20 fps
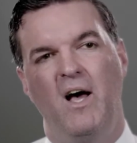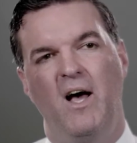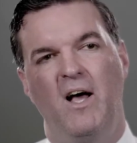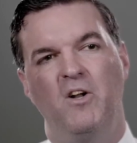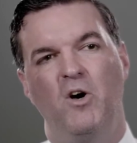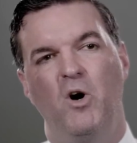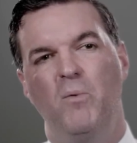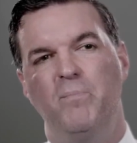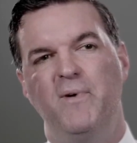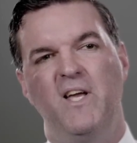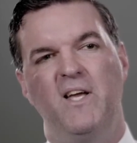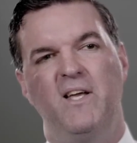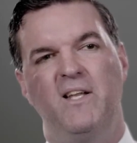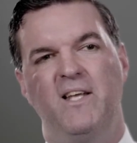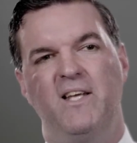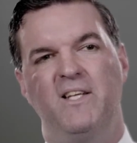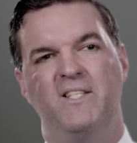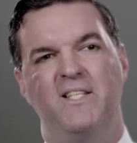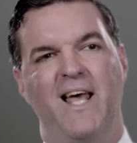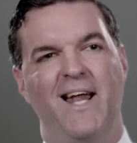an
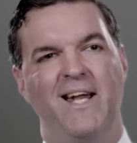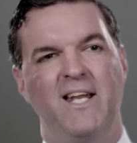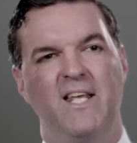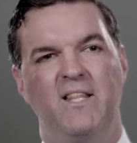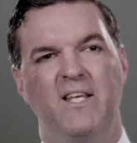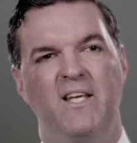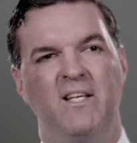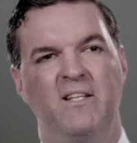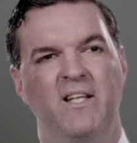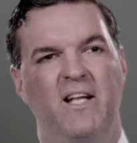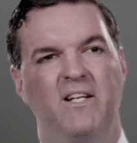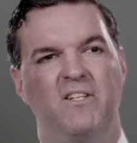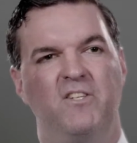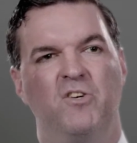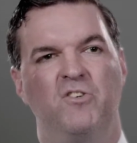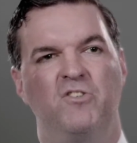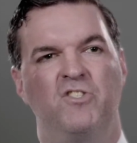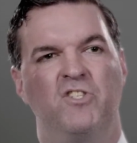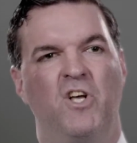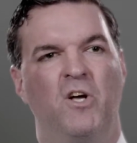opiate is anything that
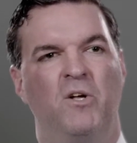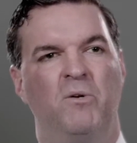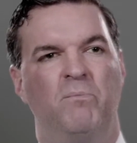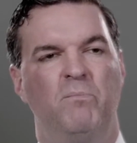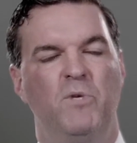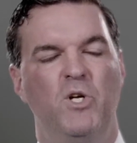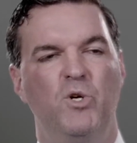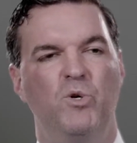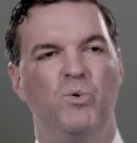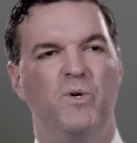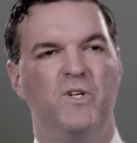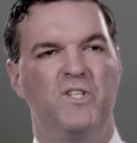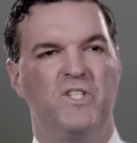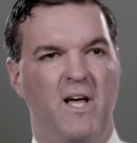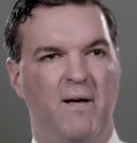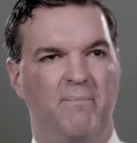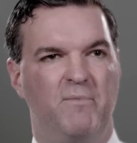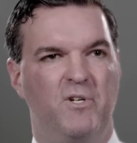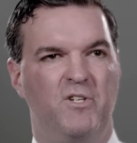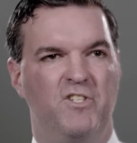turns on mu
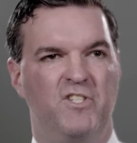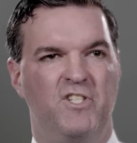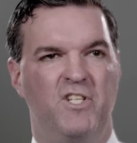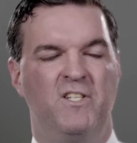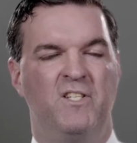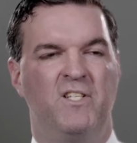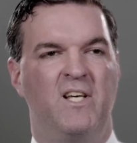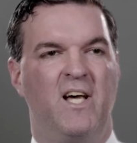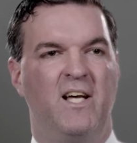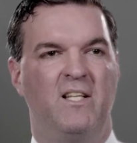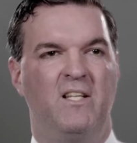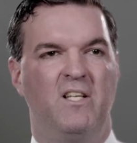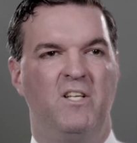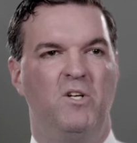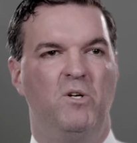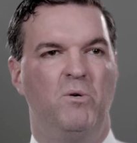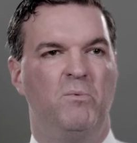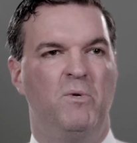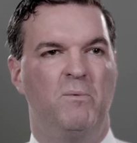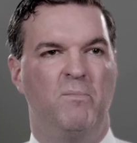receptors inside the
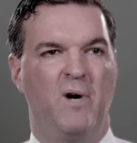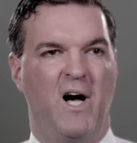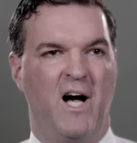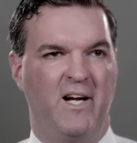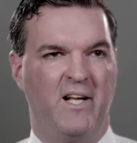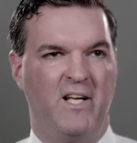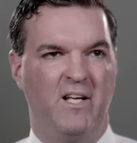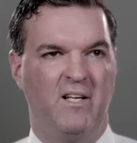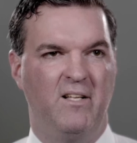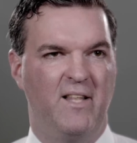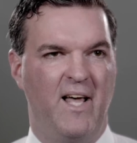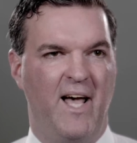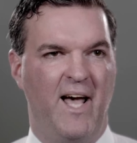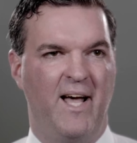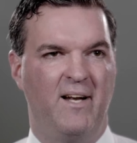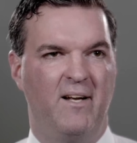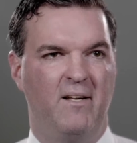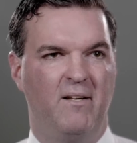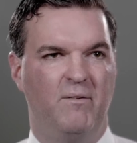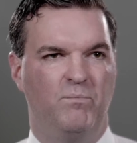human body
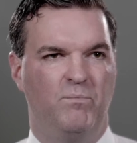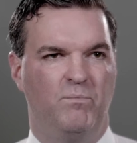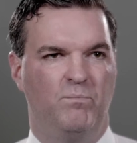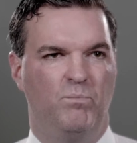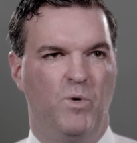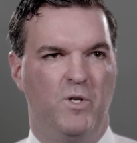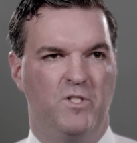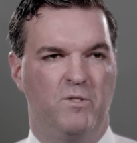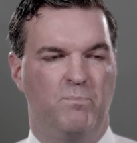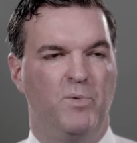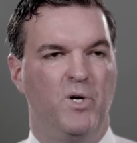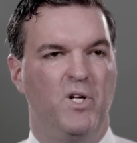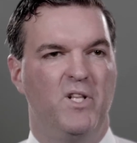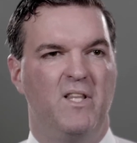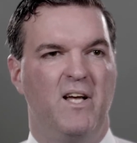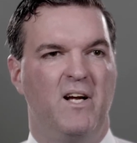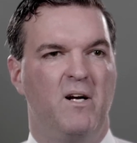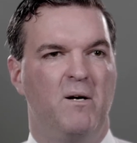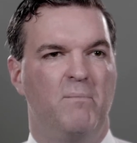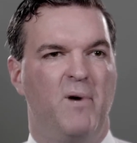that was put
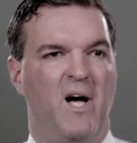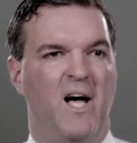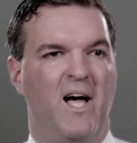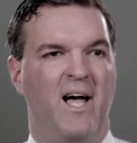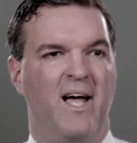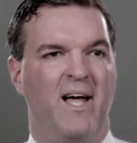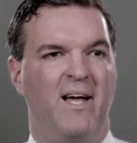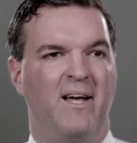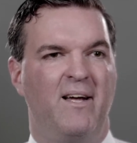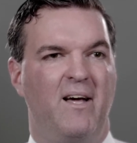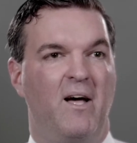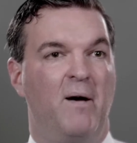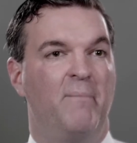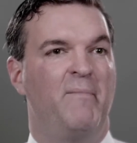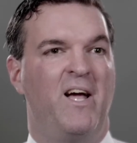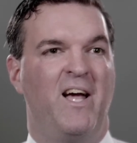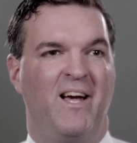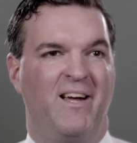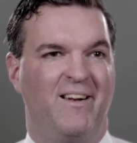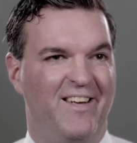there by a
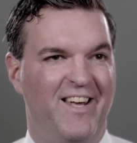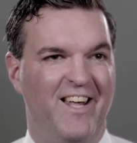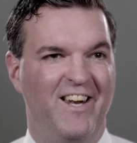man.